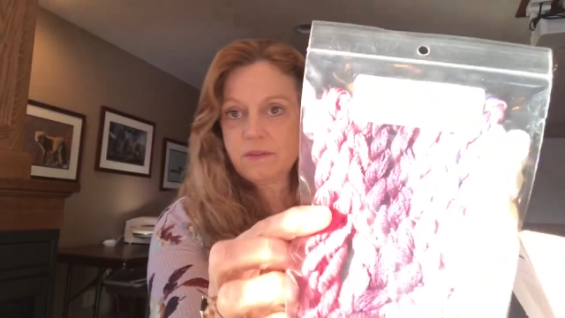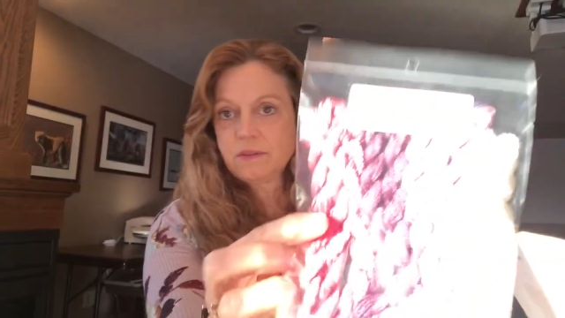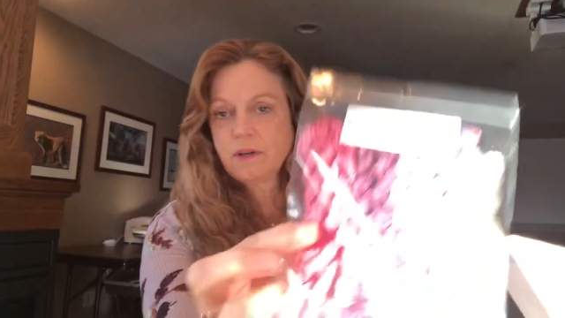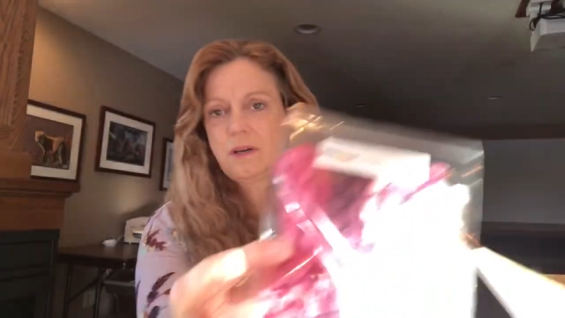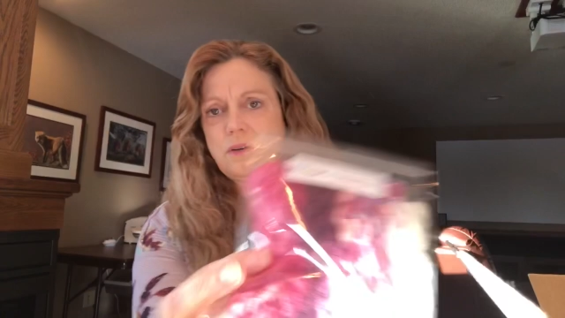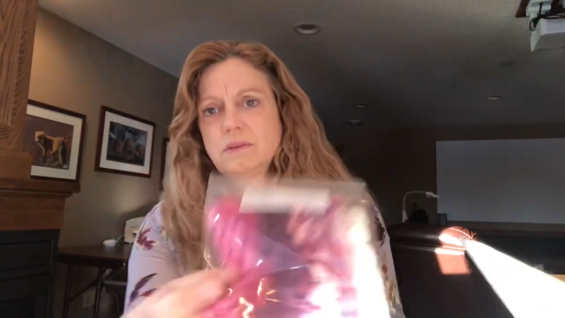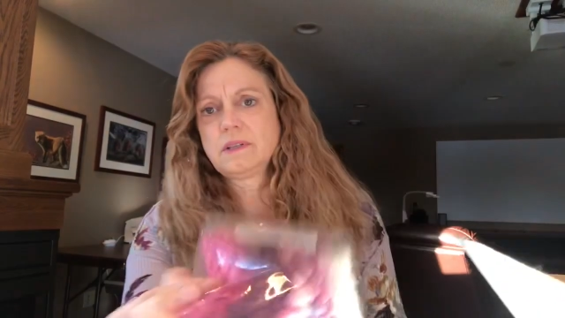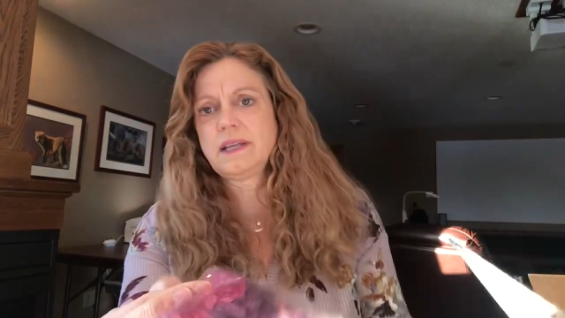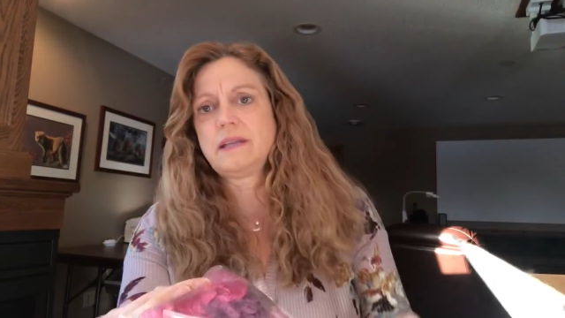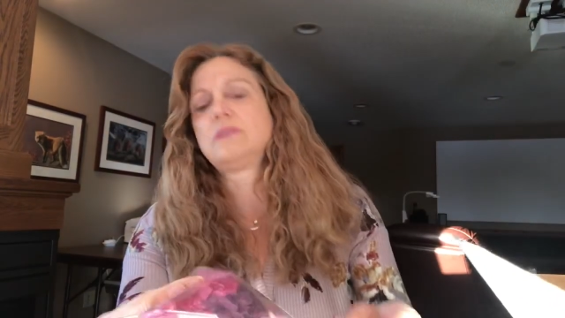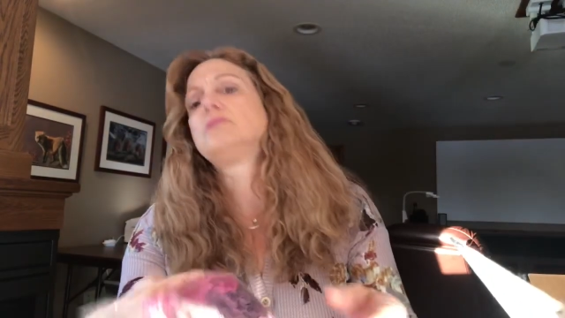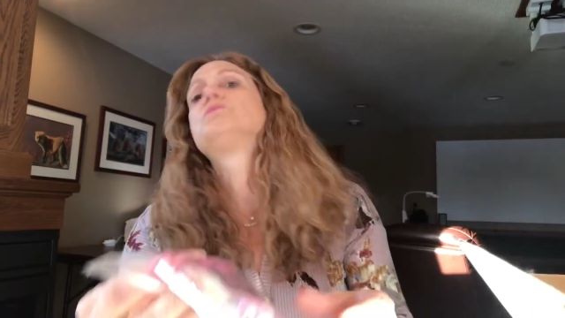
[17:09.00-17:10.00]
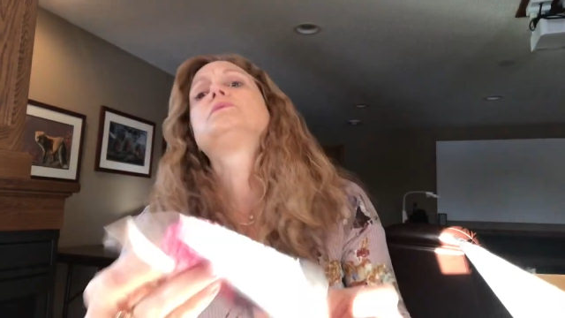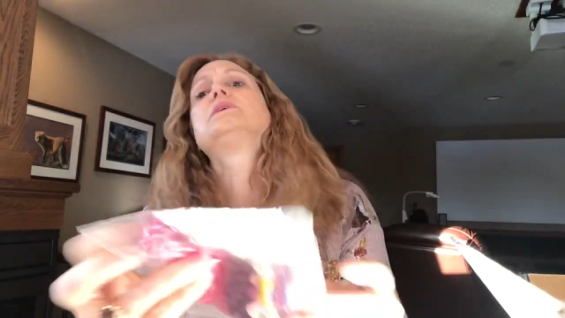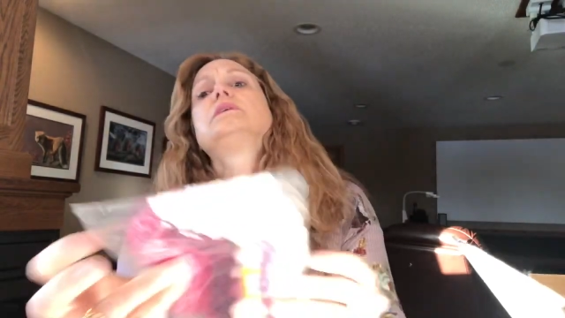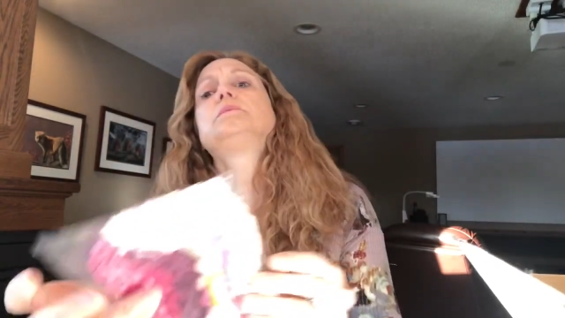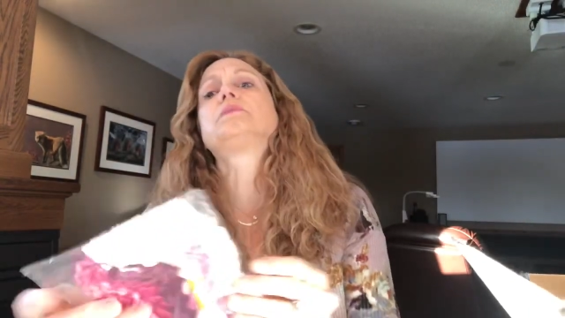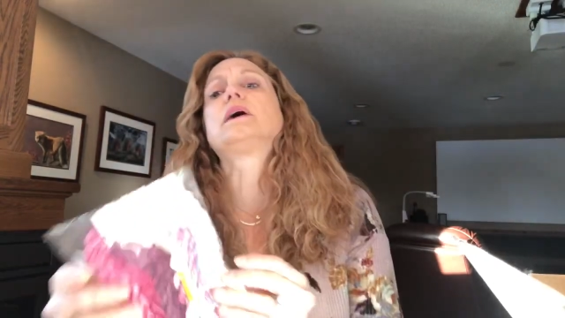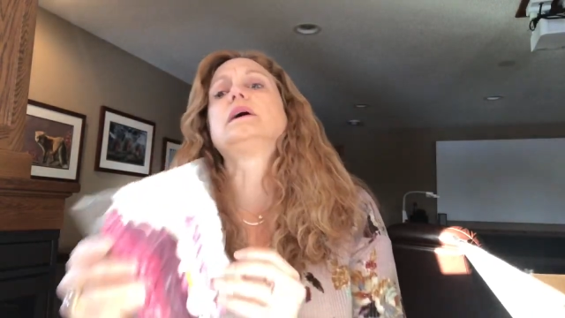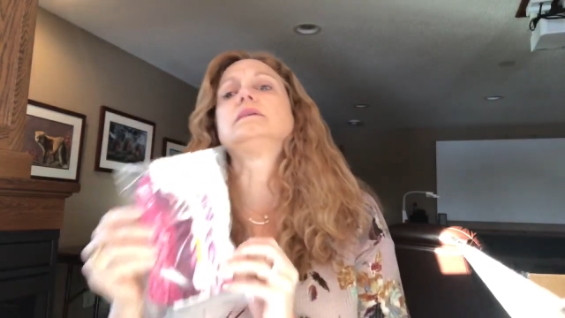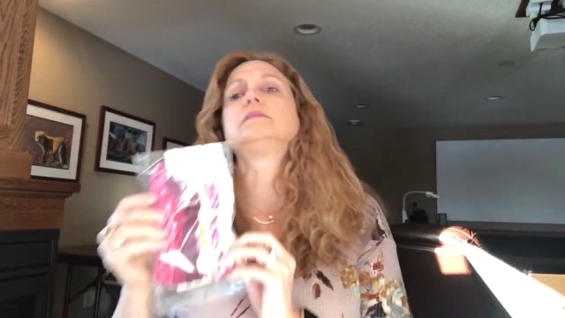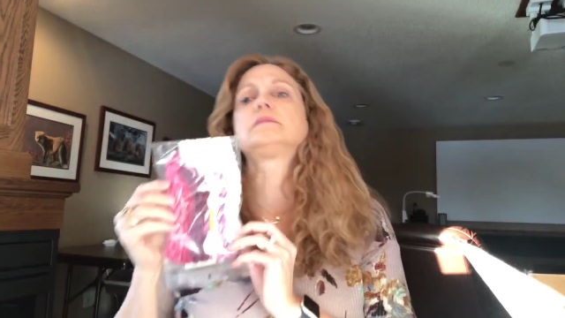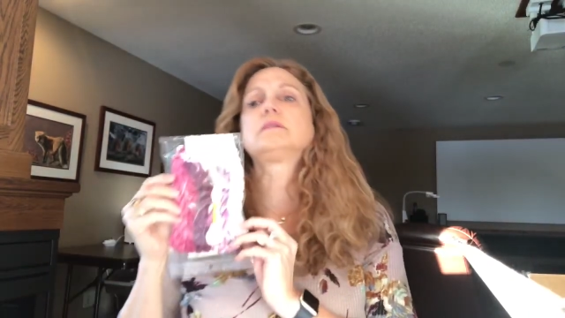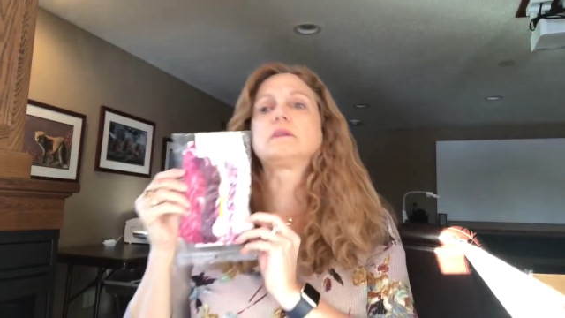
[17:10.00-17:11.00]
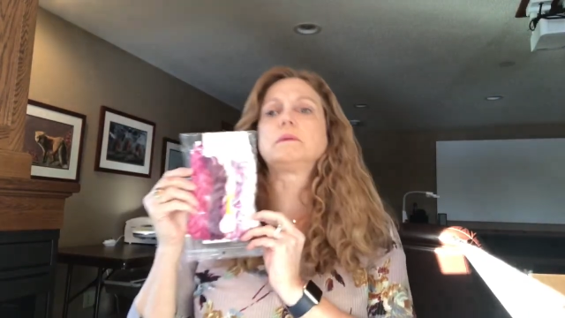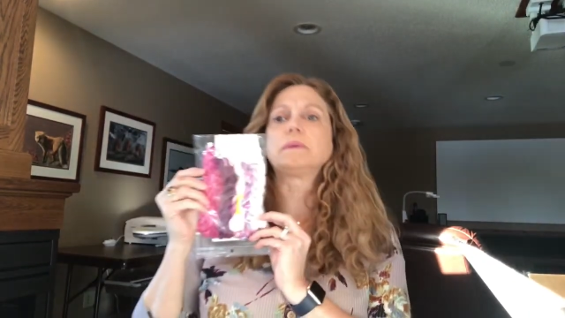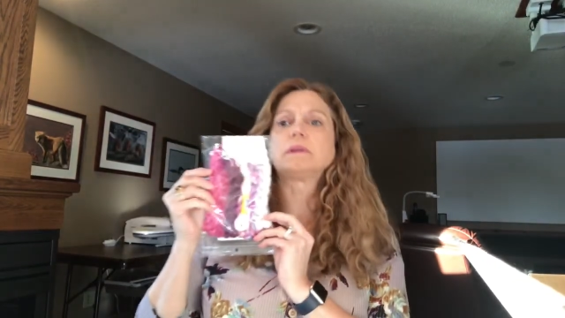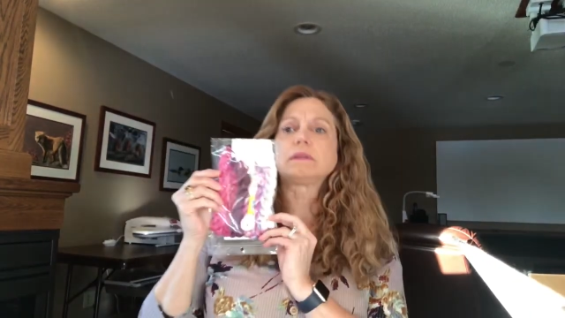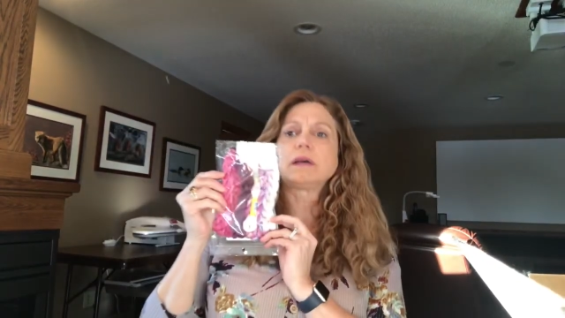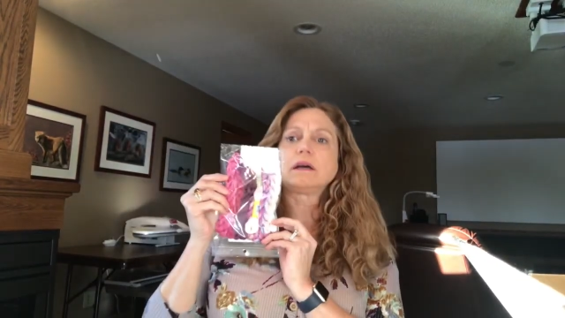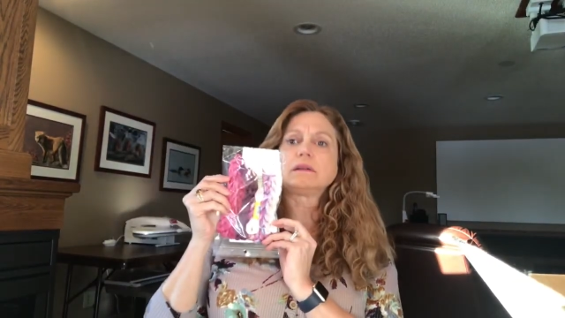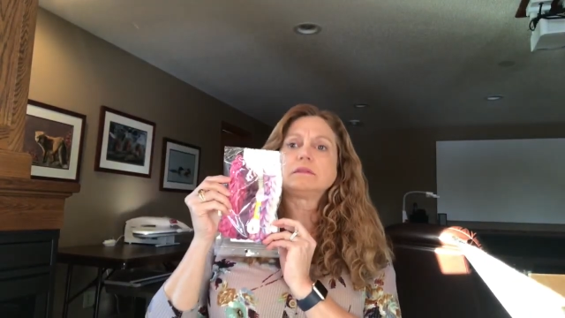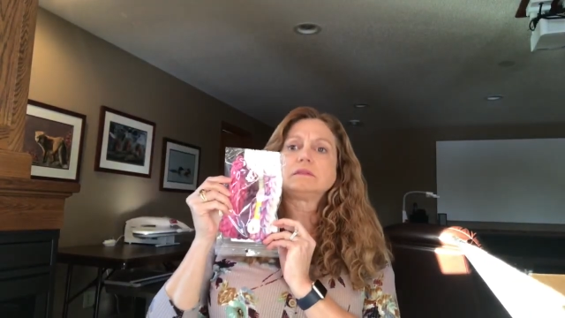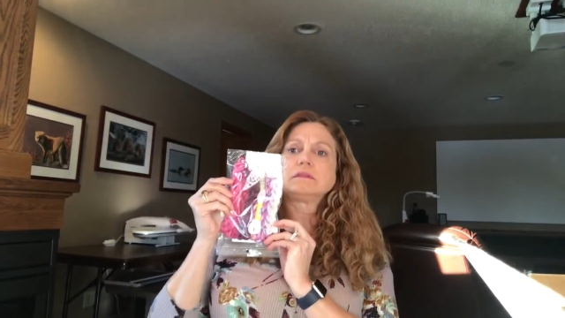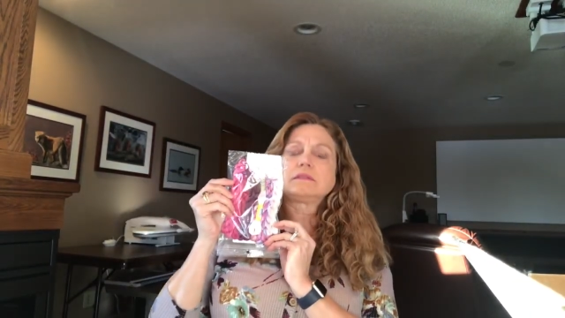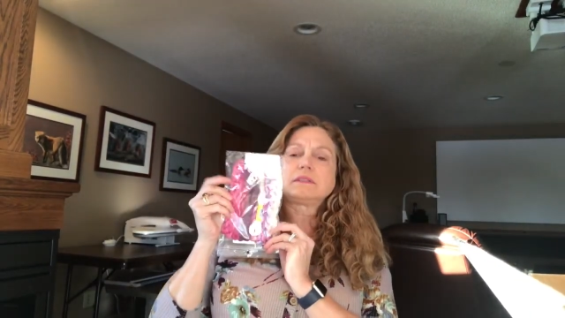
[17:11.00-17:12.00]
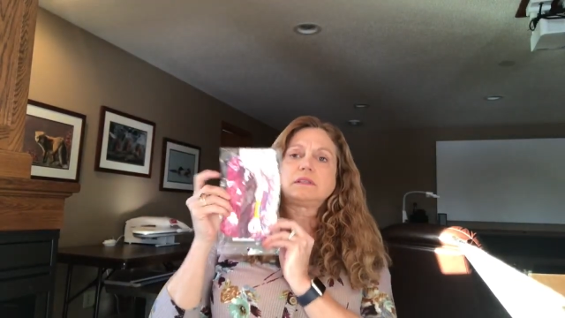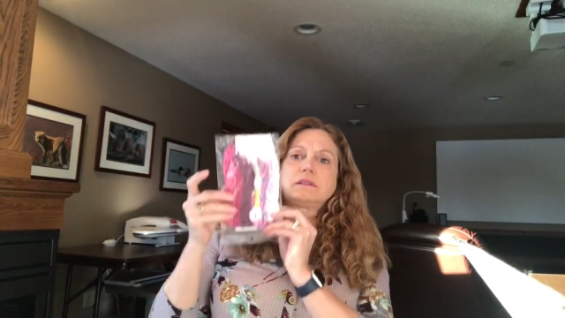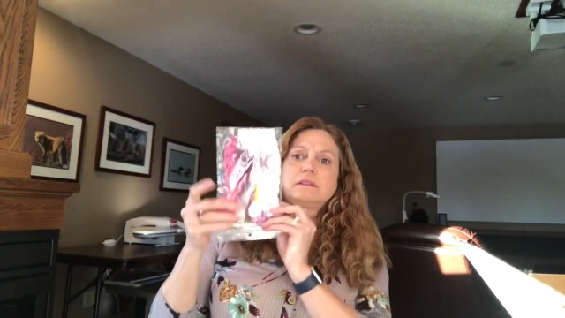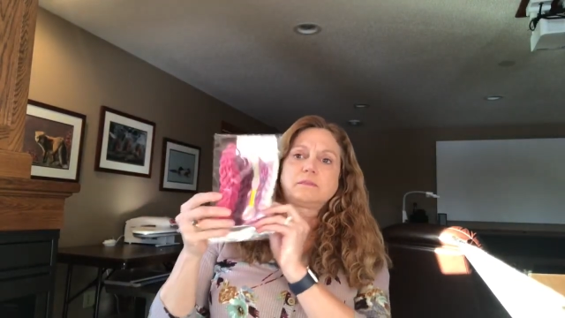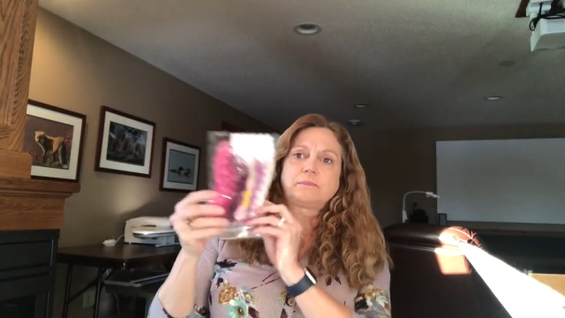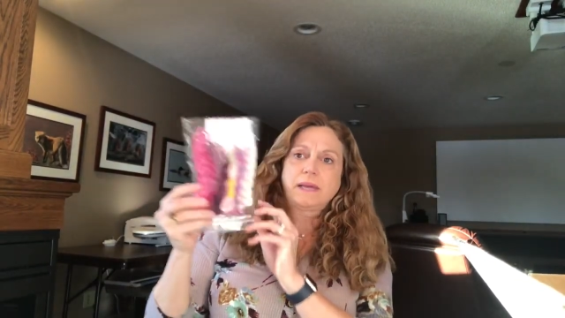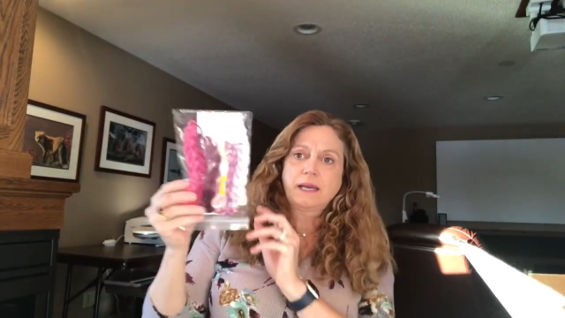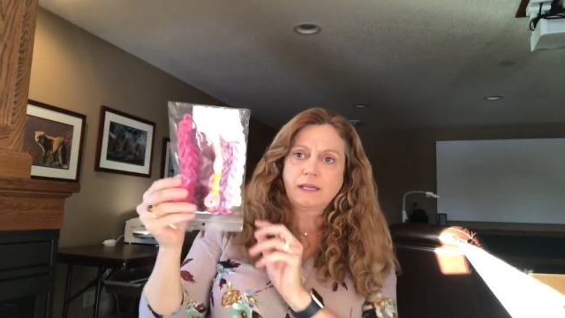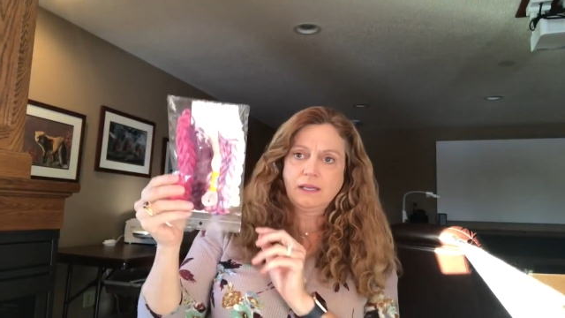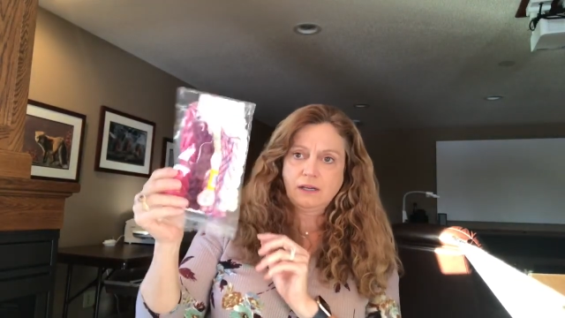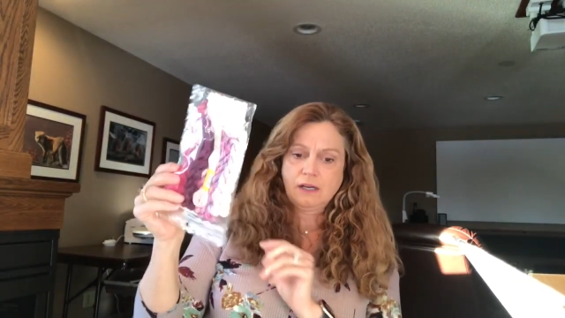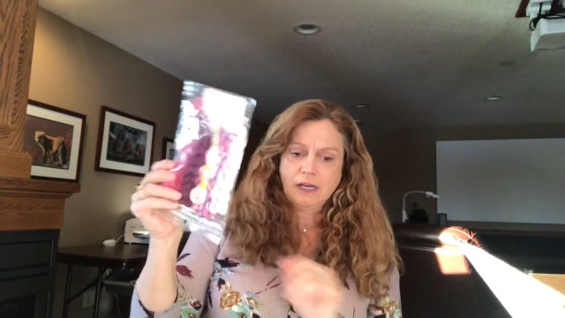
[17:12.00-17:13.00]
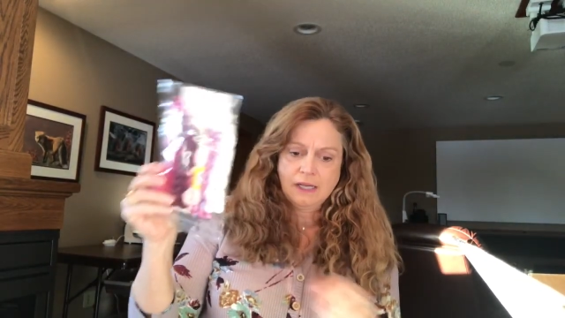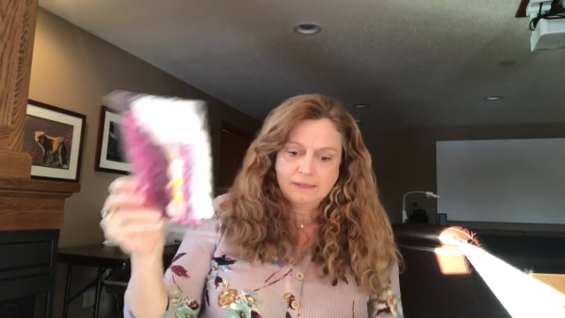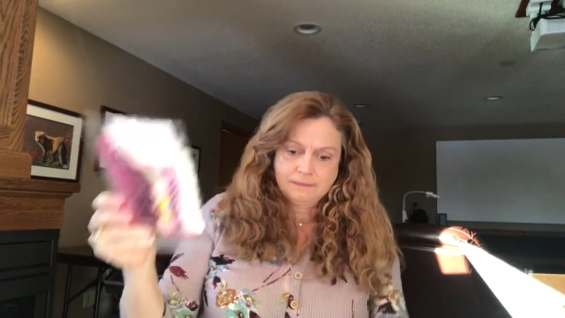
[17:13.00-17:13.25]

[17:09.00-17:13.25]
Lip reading: was, oh, and that is really bright. Sorry about that. Let's get this back here.